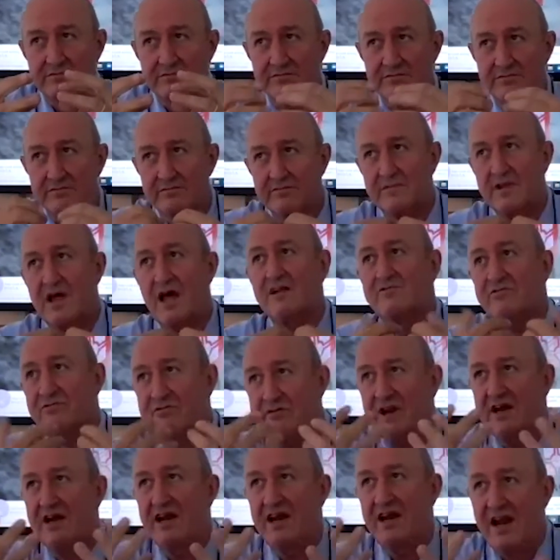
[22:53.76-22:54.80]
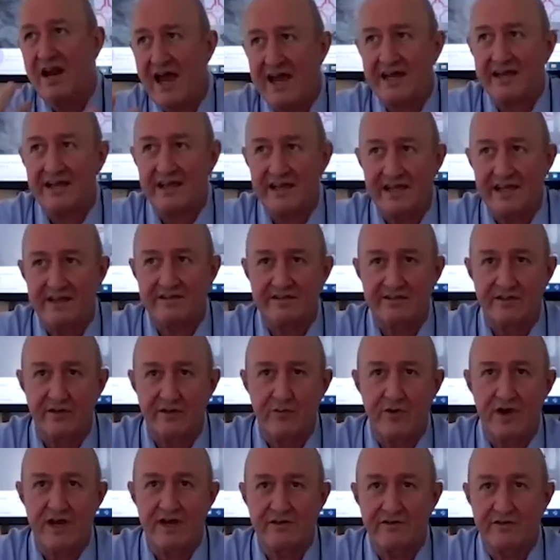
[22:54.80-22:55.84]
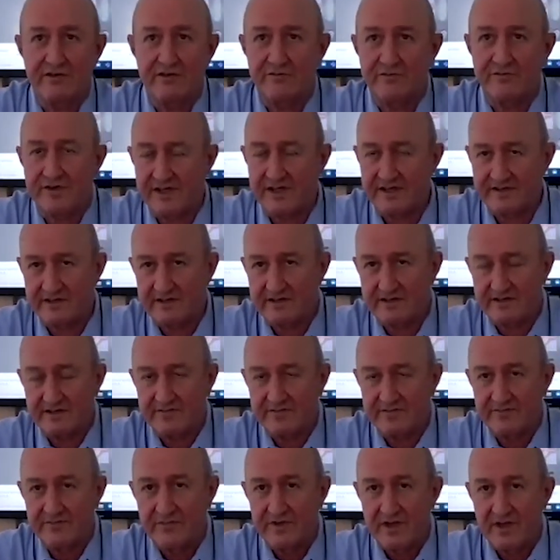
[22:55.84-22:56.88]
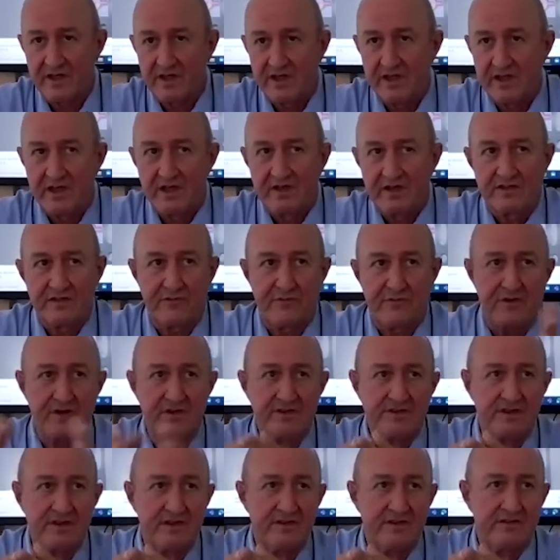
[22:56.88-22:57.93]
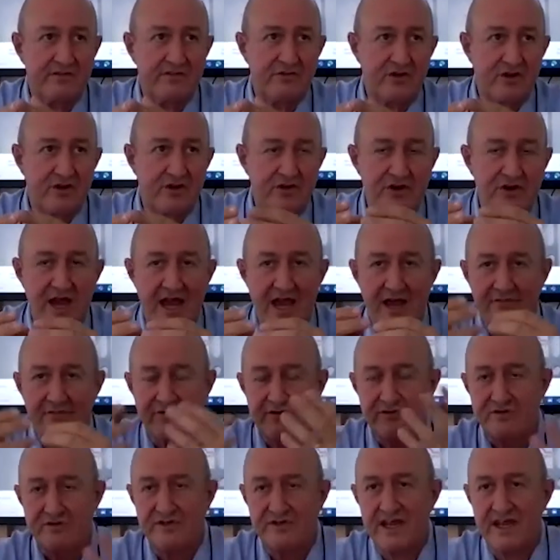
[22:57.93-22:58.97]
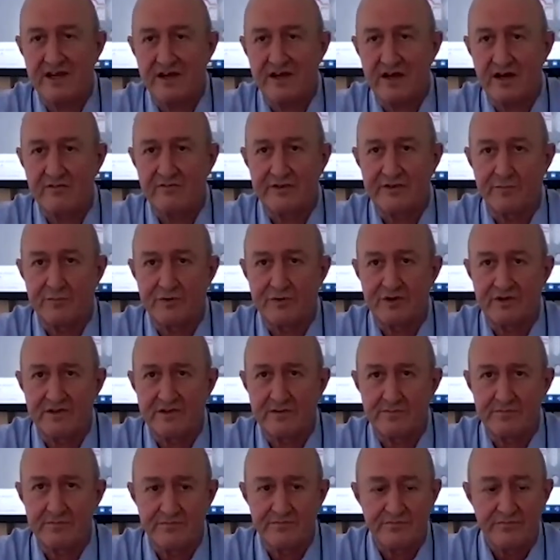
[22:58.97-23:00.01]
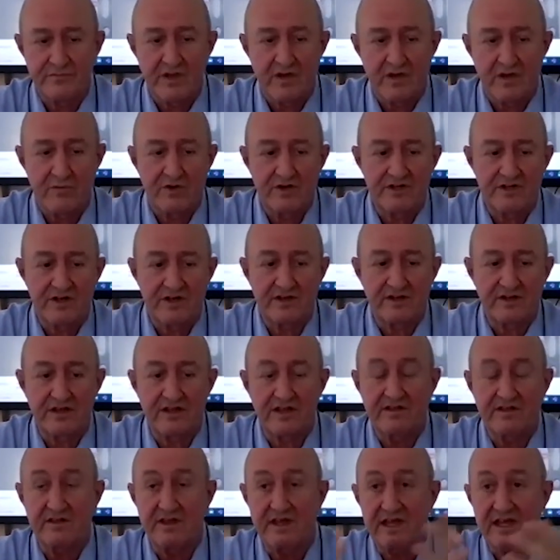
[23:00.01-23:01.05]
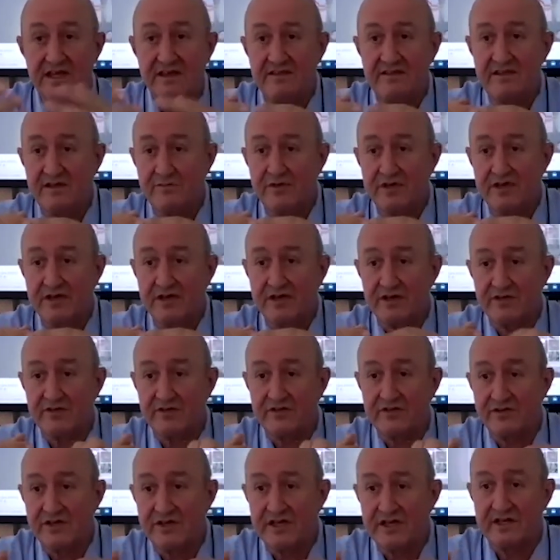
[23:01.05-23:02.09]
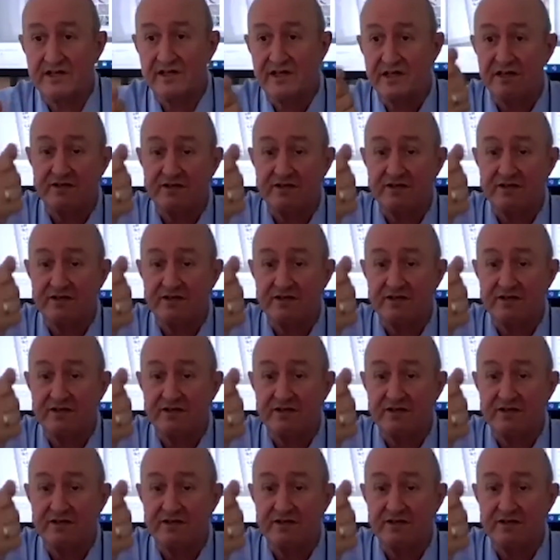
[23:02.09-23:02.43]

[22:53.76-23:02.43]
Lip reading: not really like is the way to fix it. The first is you have to take off the prism. What not is easy, because you need a